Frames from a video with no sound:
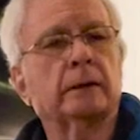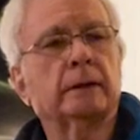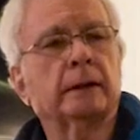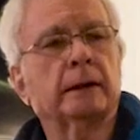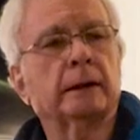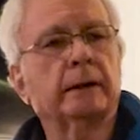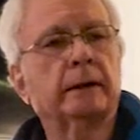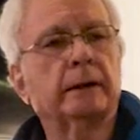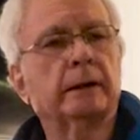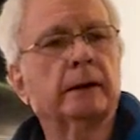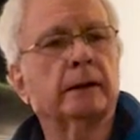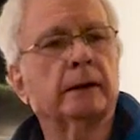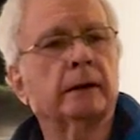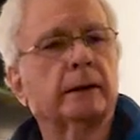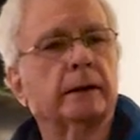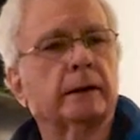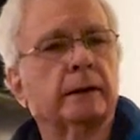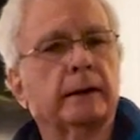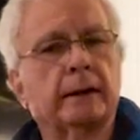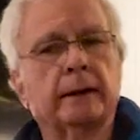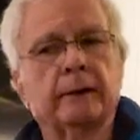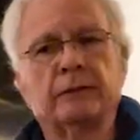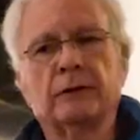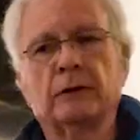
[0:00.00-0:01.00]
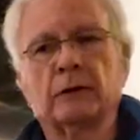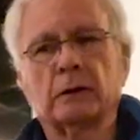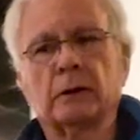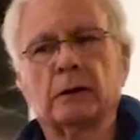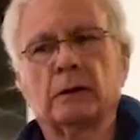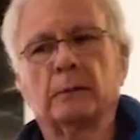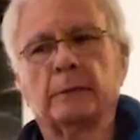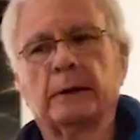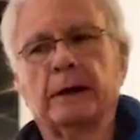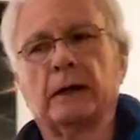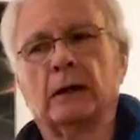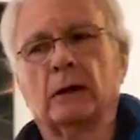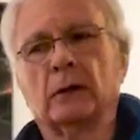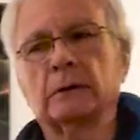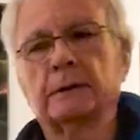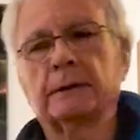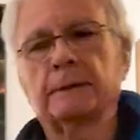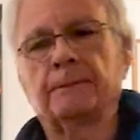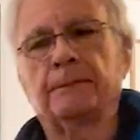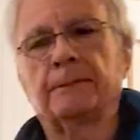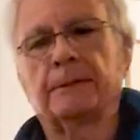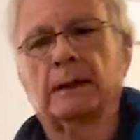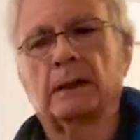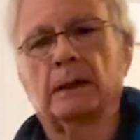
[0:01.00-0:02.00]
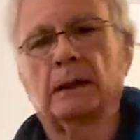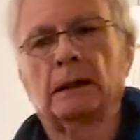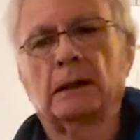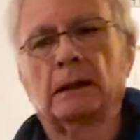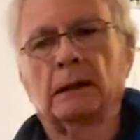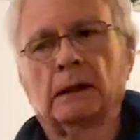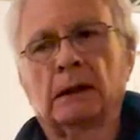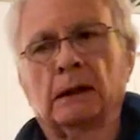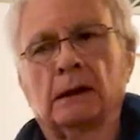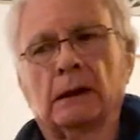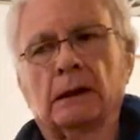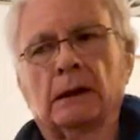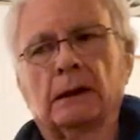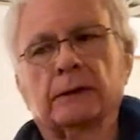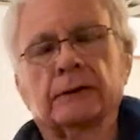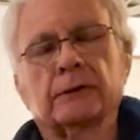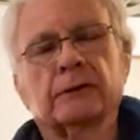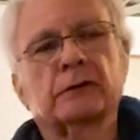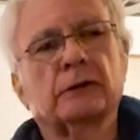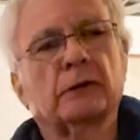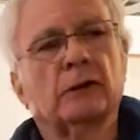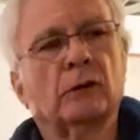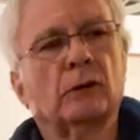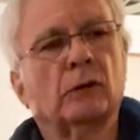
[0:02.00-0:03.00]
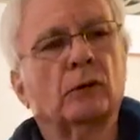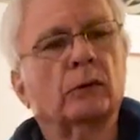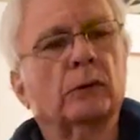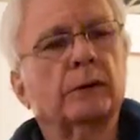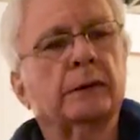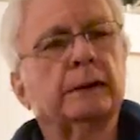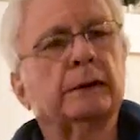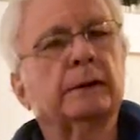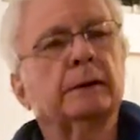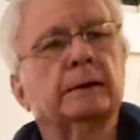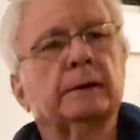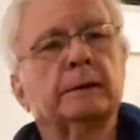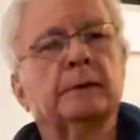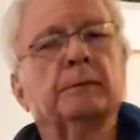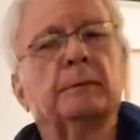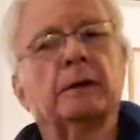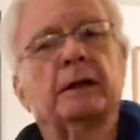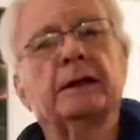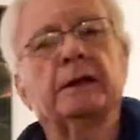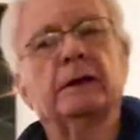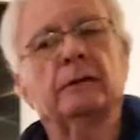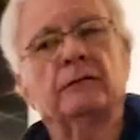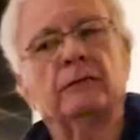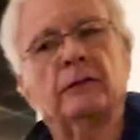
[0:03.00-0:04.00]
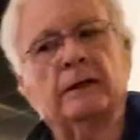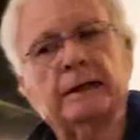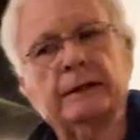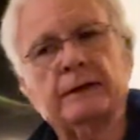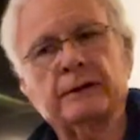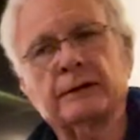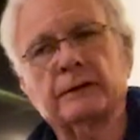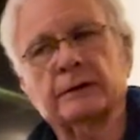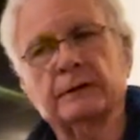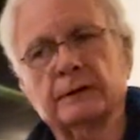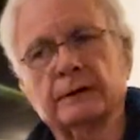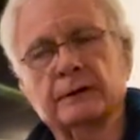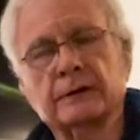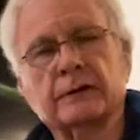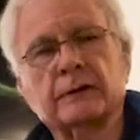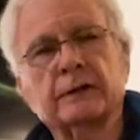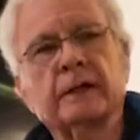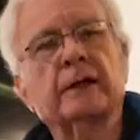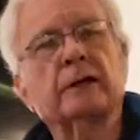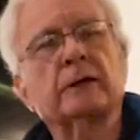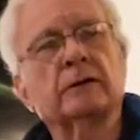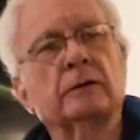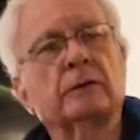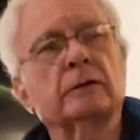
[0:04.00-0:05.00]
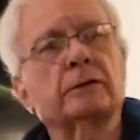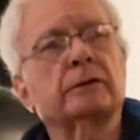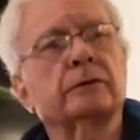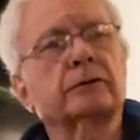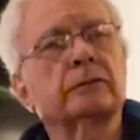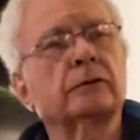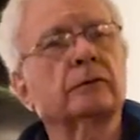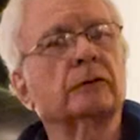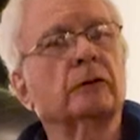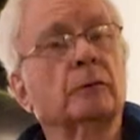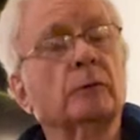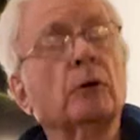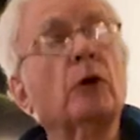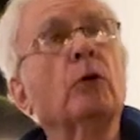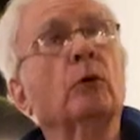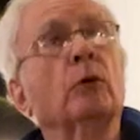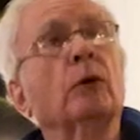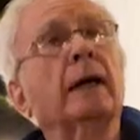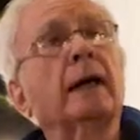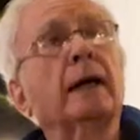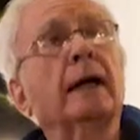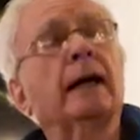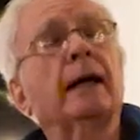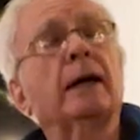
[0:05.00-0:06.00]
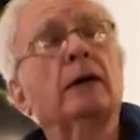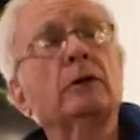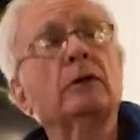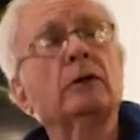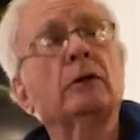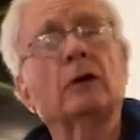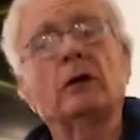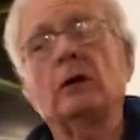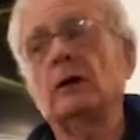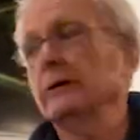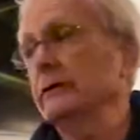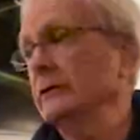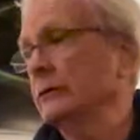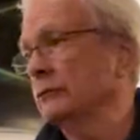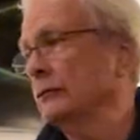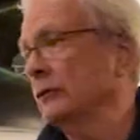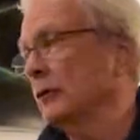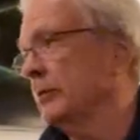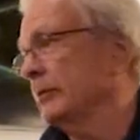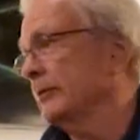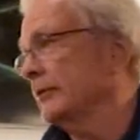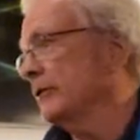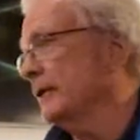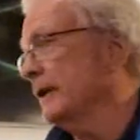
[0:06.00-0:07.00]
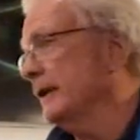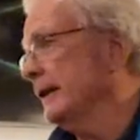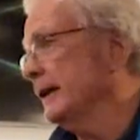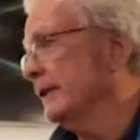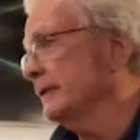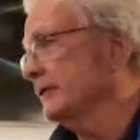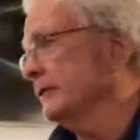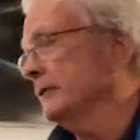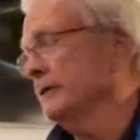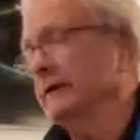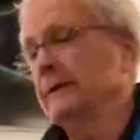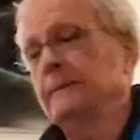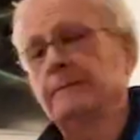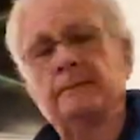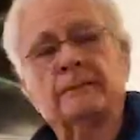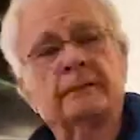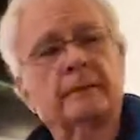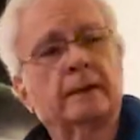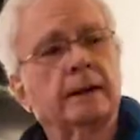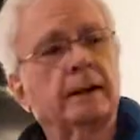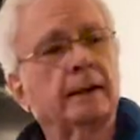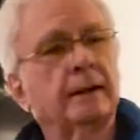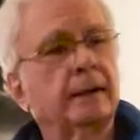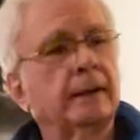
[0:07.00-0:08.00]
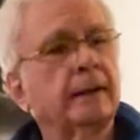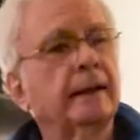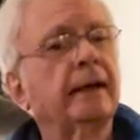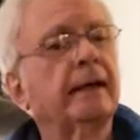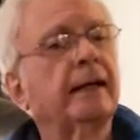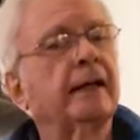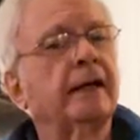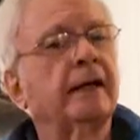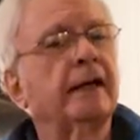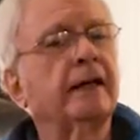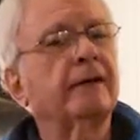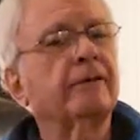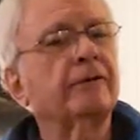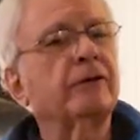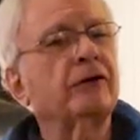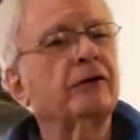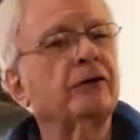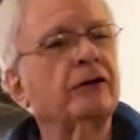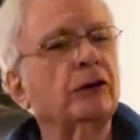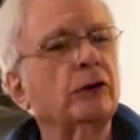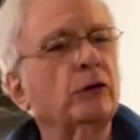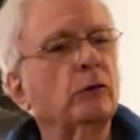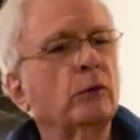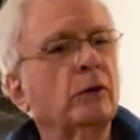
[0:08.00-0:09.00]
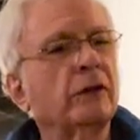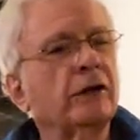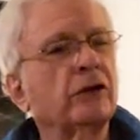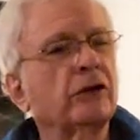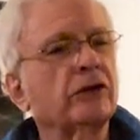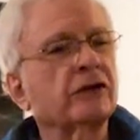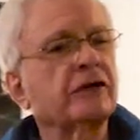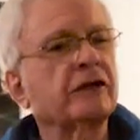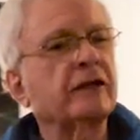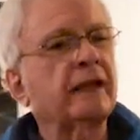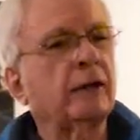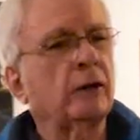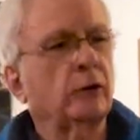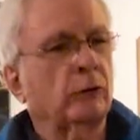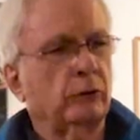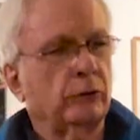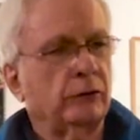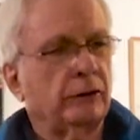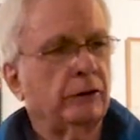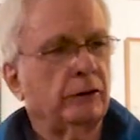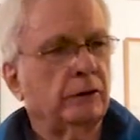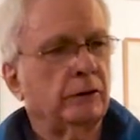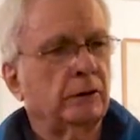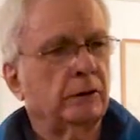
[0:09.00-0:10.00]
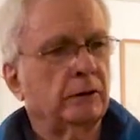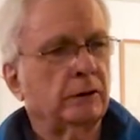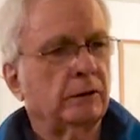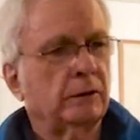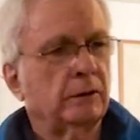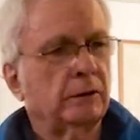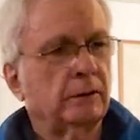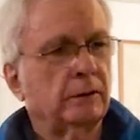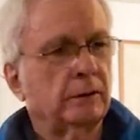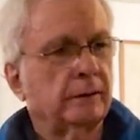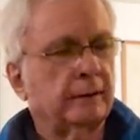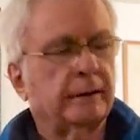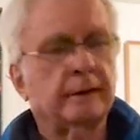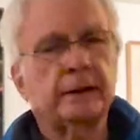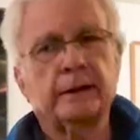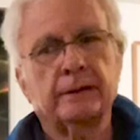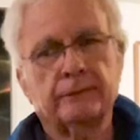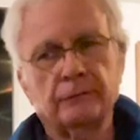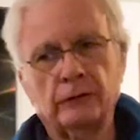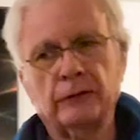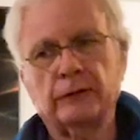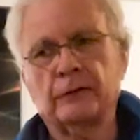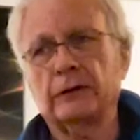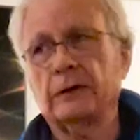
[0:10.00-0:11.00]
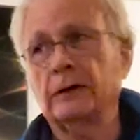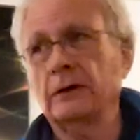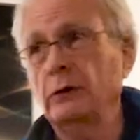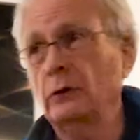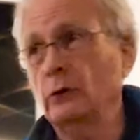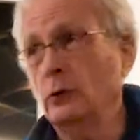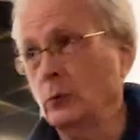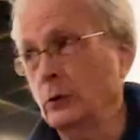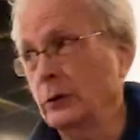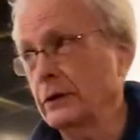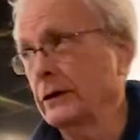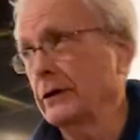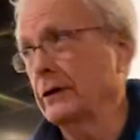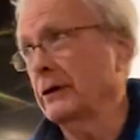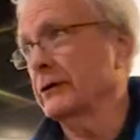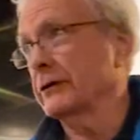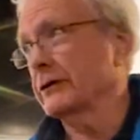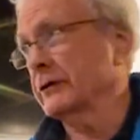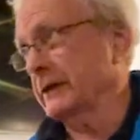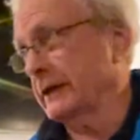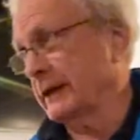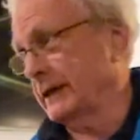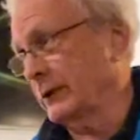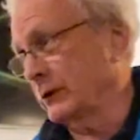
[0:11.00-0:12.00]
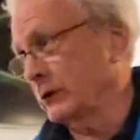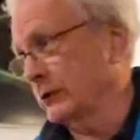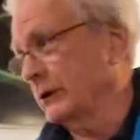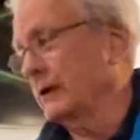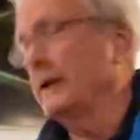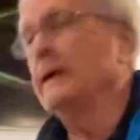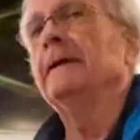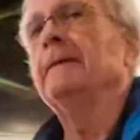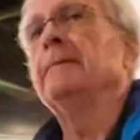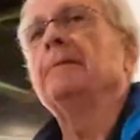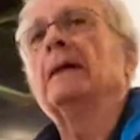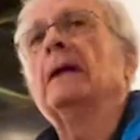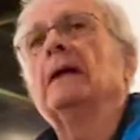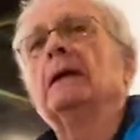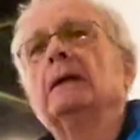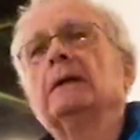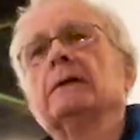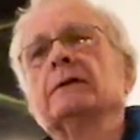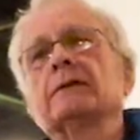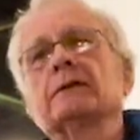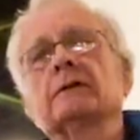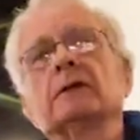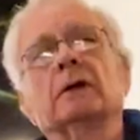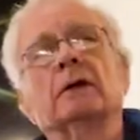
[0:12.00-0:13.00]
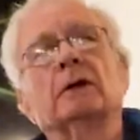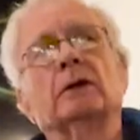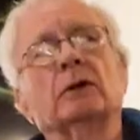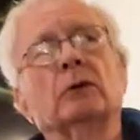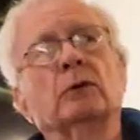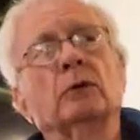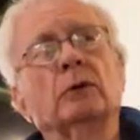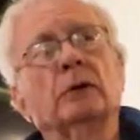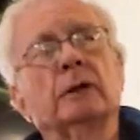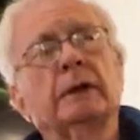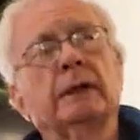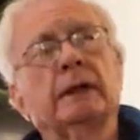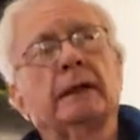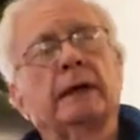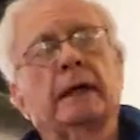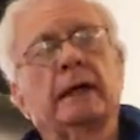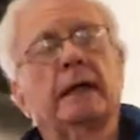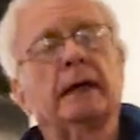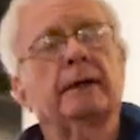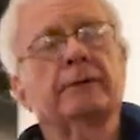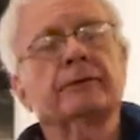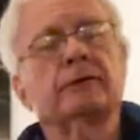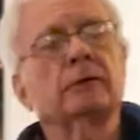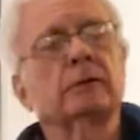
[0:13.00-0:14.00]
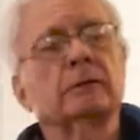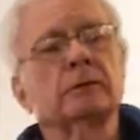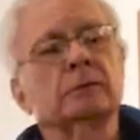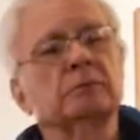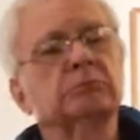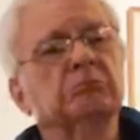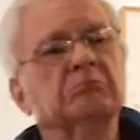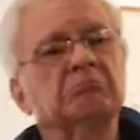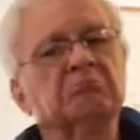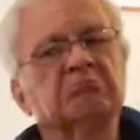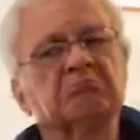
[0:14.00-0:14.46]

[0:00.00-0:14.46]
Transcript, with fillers: and and have it come out. So my advice is take a look at your rope. Oh, how long the ropes last? Everything wears out. Everything wears out. So after